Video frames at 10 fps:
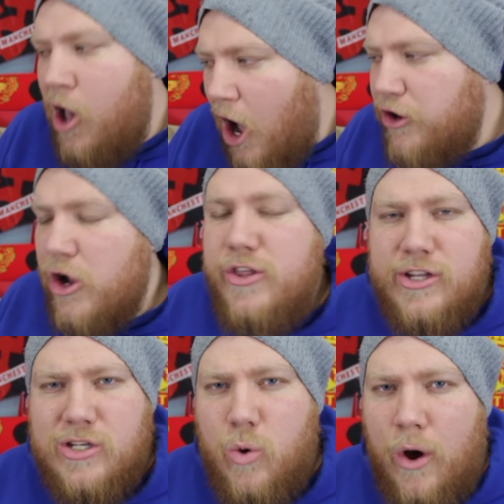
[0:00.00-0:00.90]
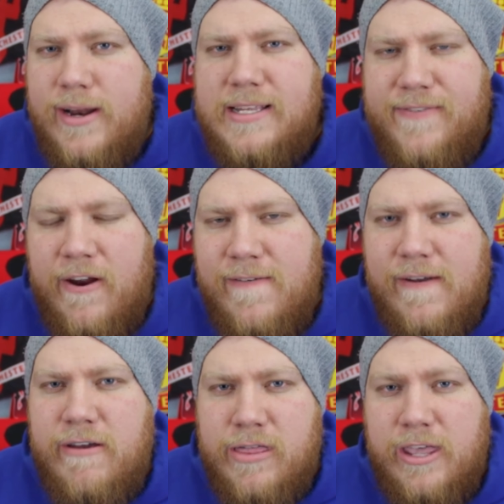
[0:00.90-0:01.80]
I know their squad is very,
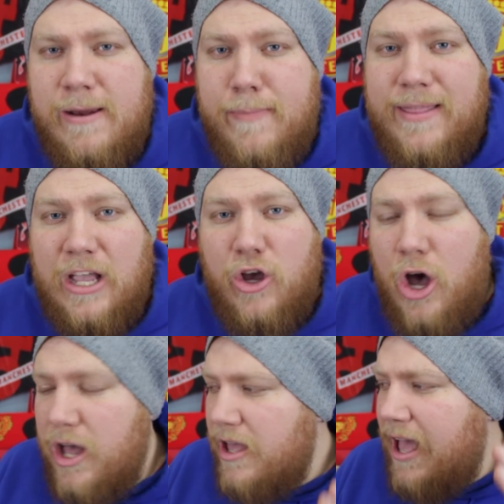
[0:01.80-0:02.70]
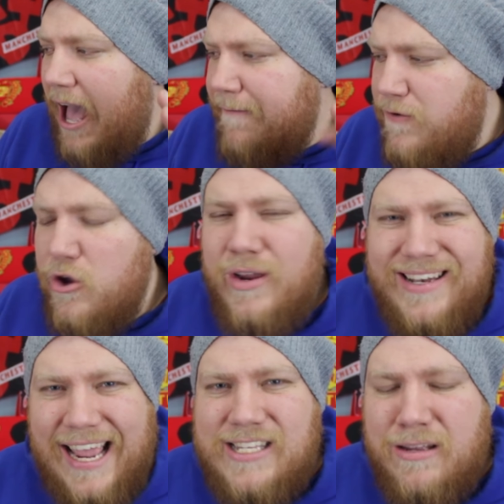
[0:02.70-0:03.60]
very thin, but they've got a few
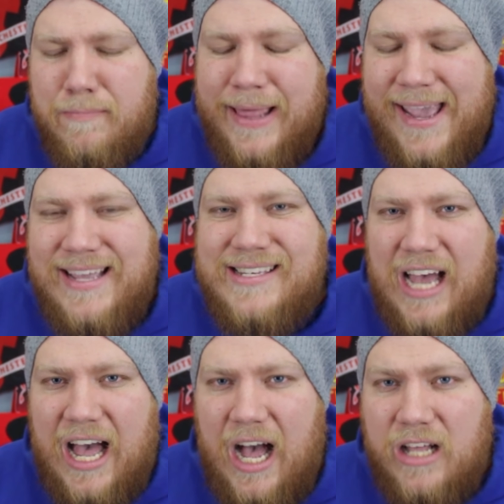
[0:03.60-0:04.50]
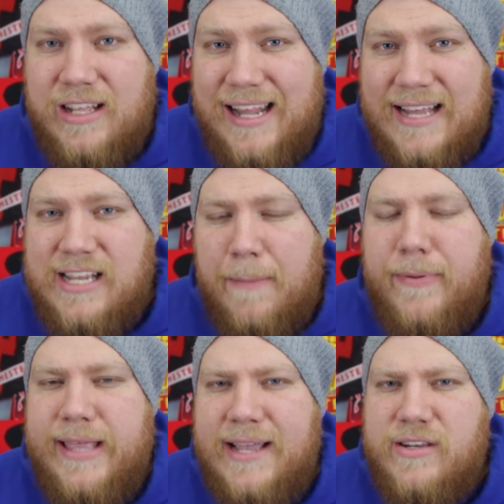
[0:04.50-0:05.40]
decent players on the last
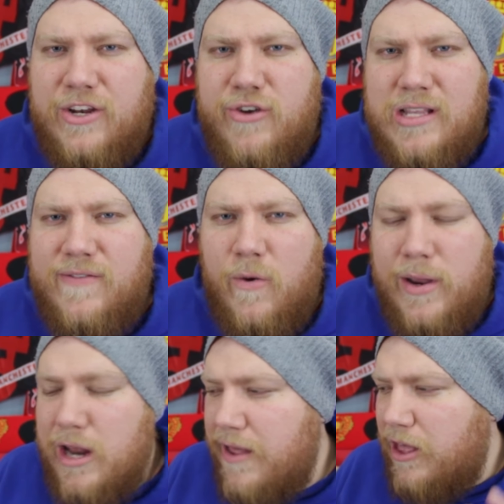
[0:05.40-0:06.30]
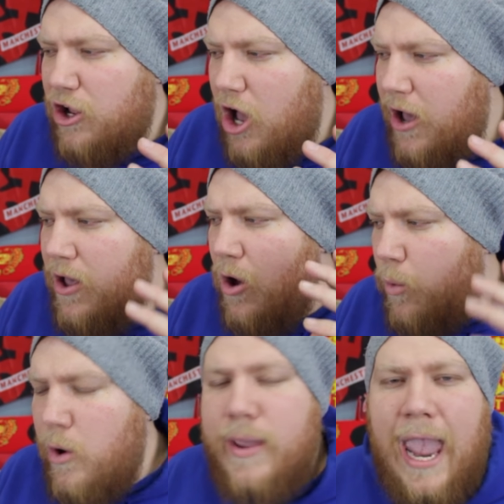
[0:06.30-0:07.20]
couple of days of the transfer window. They've got
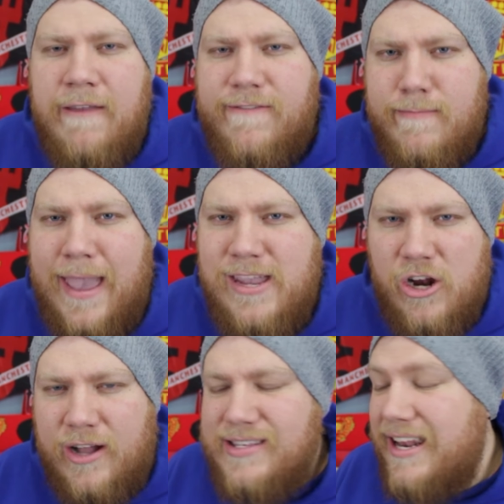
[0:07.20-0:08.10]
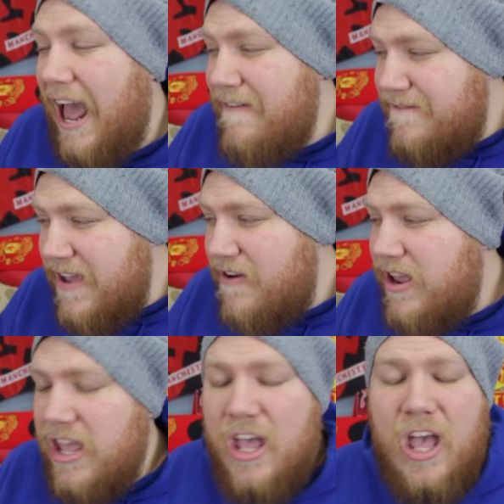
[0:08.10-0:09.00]
Will Keane from Man United, a
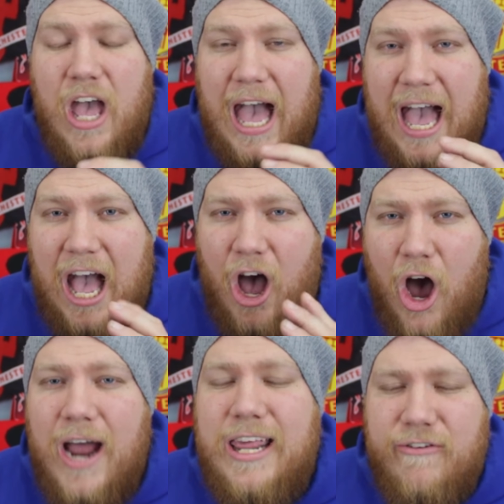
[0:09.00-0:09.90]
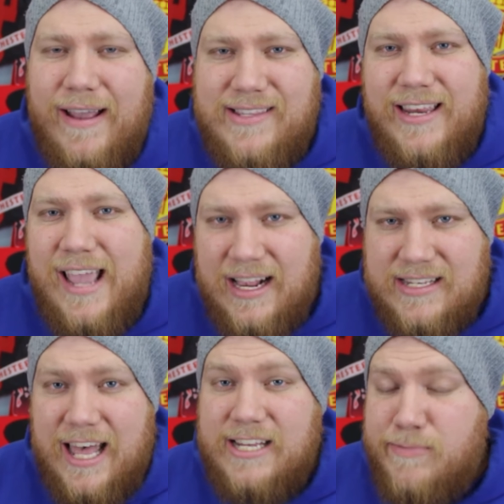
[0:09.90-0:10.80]
very highly rated
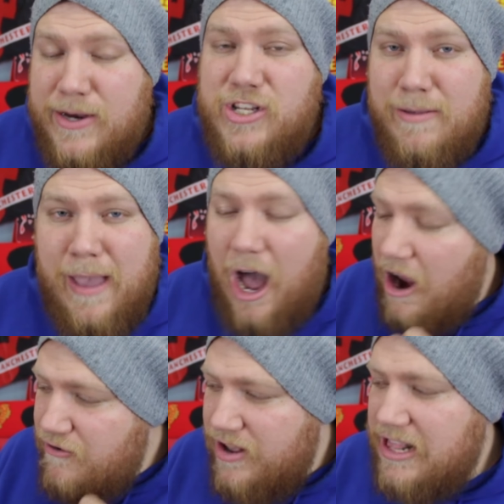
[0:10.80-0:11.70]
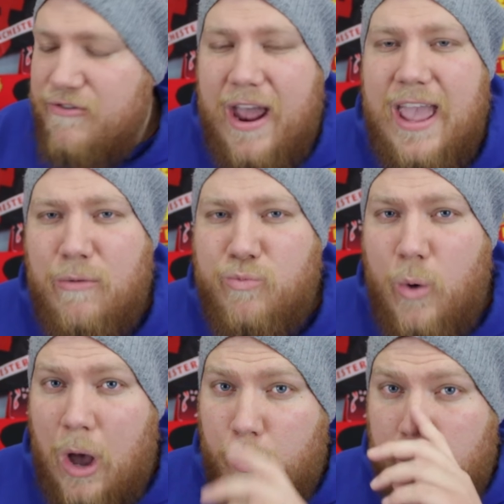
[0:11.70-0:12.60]
youngster, especially me. I really rate
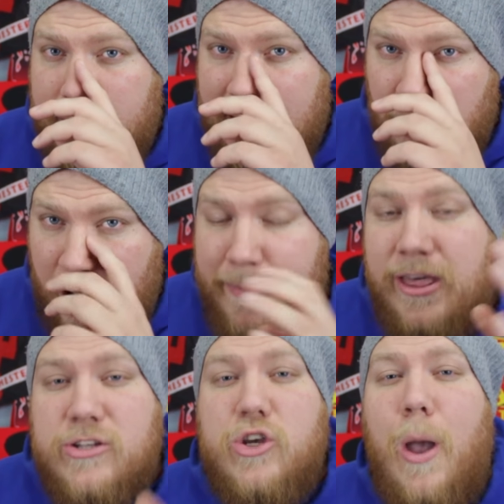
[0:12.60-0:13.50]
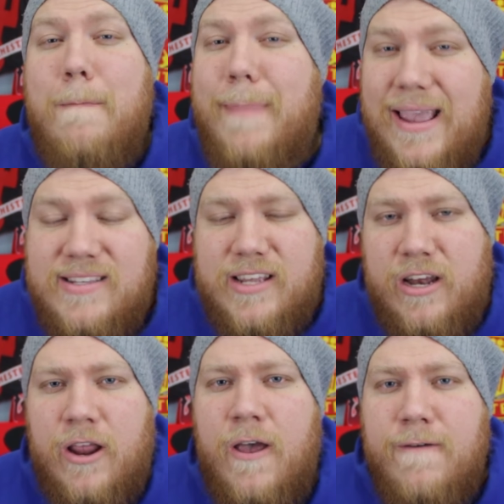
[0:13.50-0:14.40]
Will Keane high. But they also got
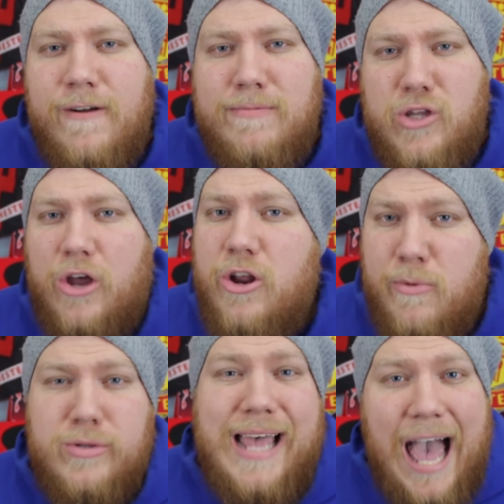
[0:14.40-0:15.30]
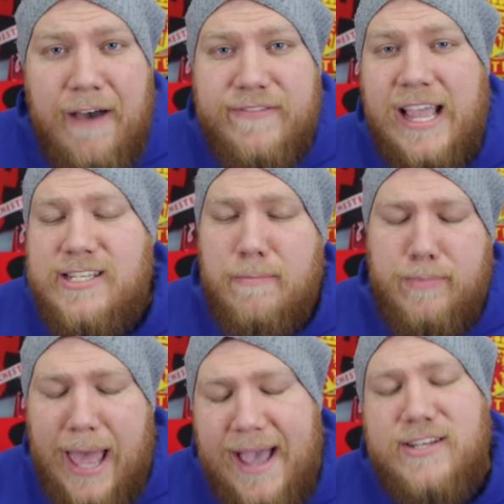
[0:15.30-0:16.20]
Mason from Tottenham, who's a half-decent
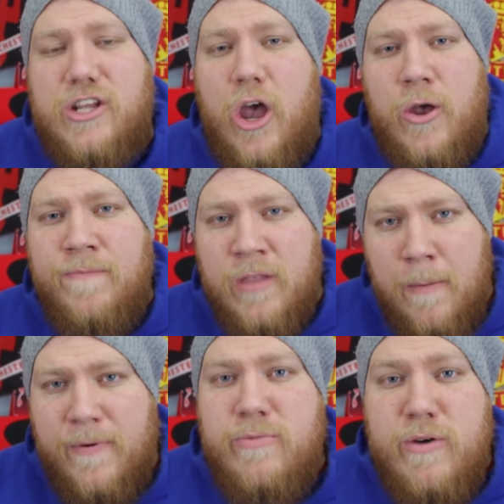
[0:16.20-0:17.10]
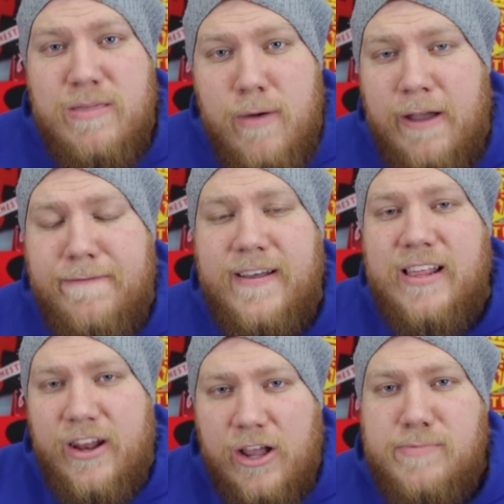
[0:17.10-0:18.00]
player. So with Mike
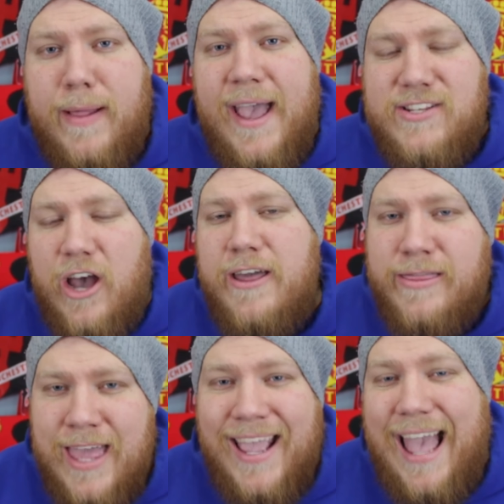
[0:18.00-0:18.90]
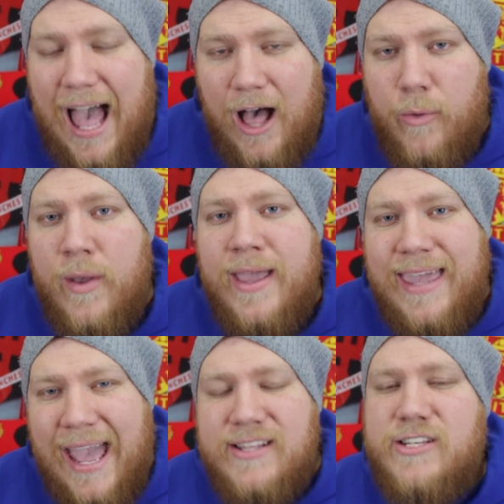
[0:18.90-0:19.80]
Phelan and those players, I think Hull
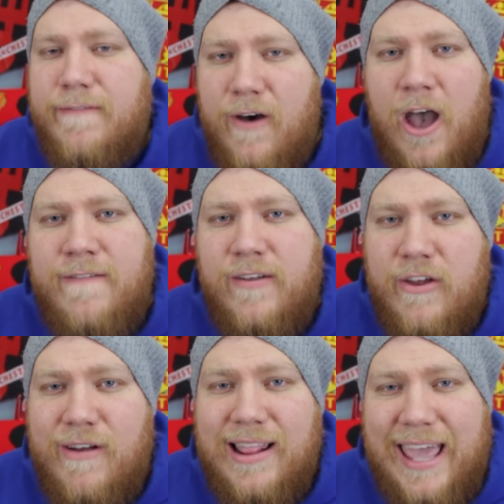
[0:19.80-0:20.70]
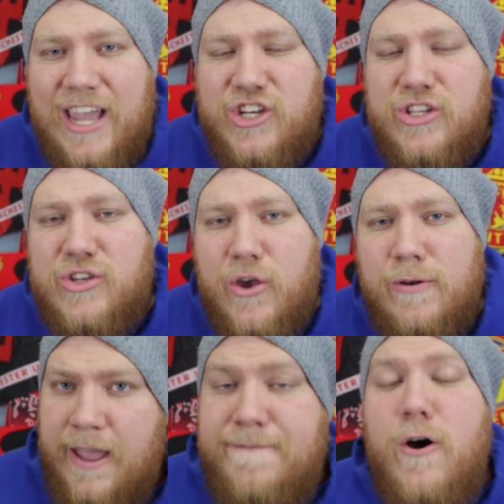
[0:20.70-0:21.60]
can survive the relegation
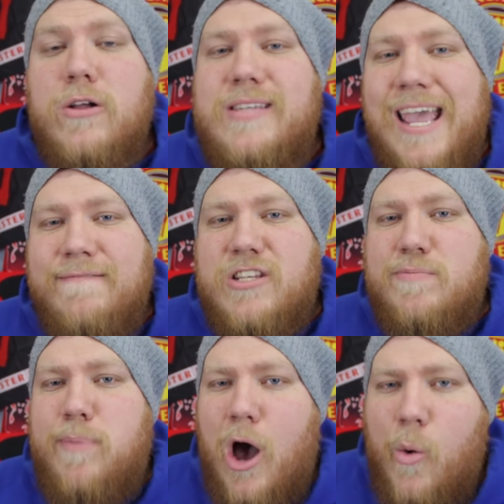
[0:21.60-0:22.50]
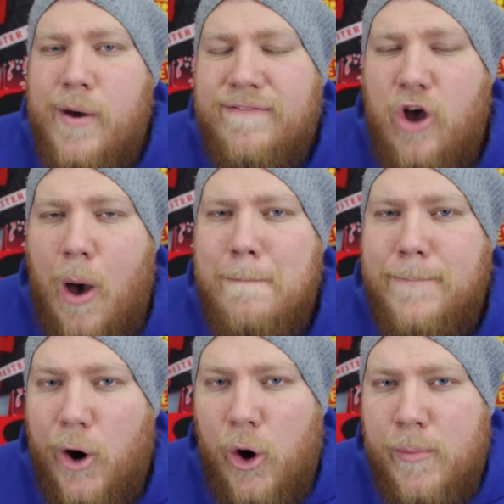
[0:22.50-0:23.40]
zone. In 14th spot, we've
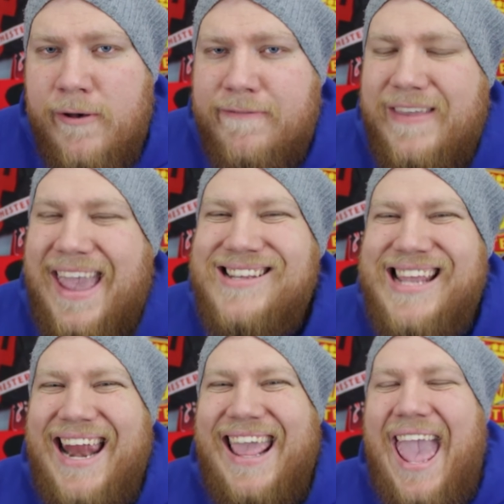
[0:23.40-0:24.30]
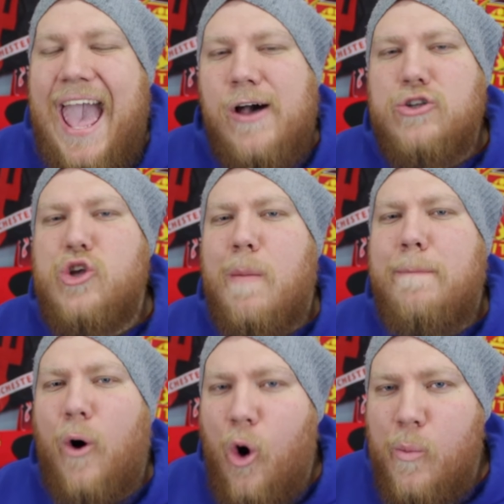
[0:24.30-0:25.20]
got Bournemouth. Yes, Eddie Howe's
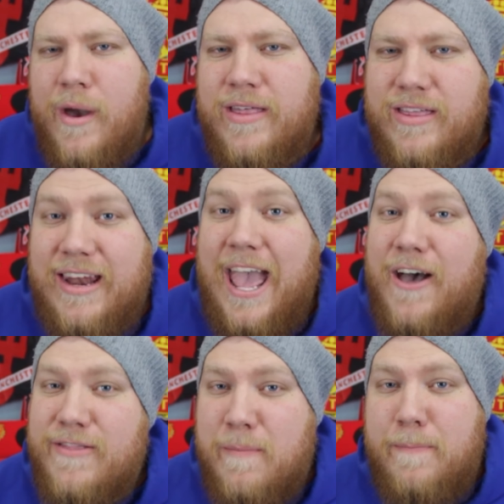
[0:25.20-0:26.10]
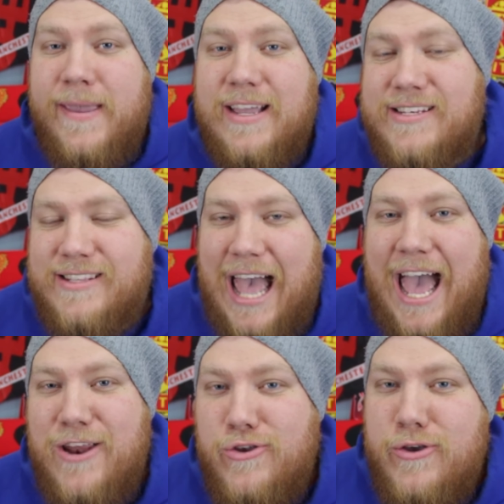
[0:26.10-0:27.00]
Bournemouth. Now, the biggest
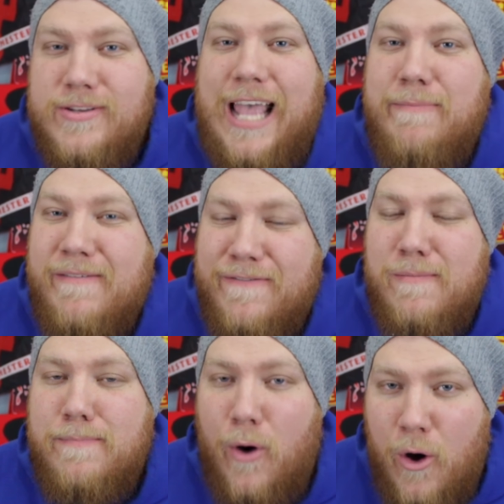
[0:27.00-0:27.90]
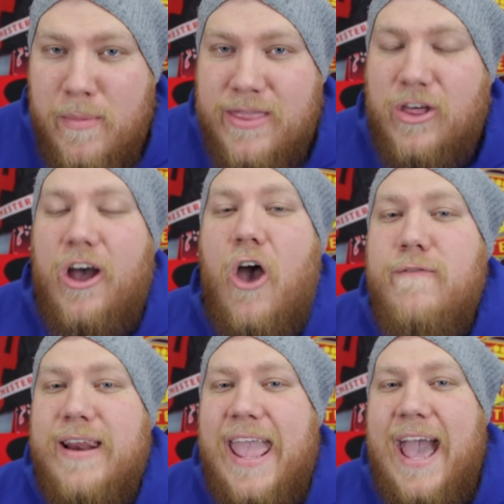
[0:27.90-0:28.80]
news coming from Bournemouth
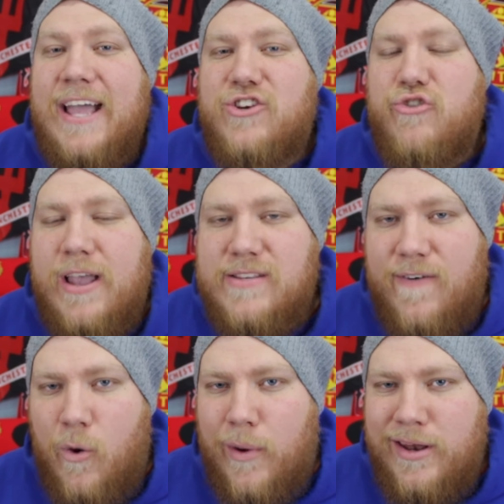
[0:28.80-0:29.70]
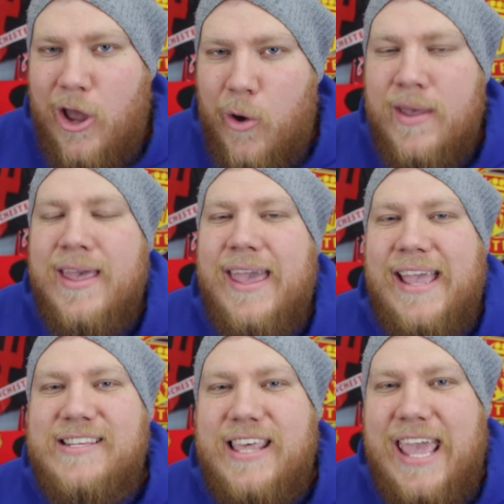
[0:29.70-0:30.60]
over the transfer window
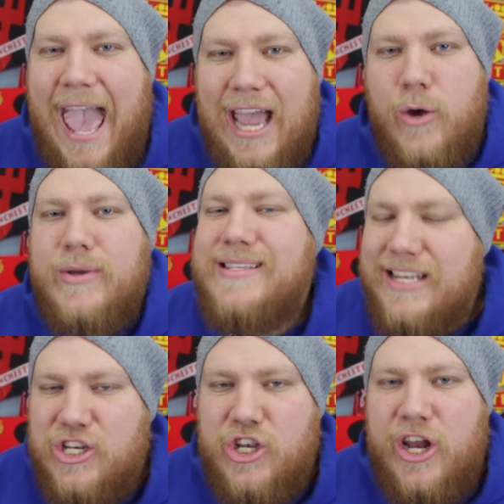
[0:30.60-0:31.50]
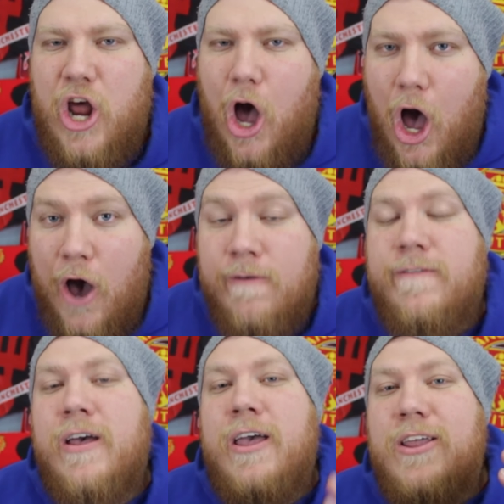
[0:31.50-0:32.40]
is the acquisition of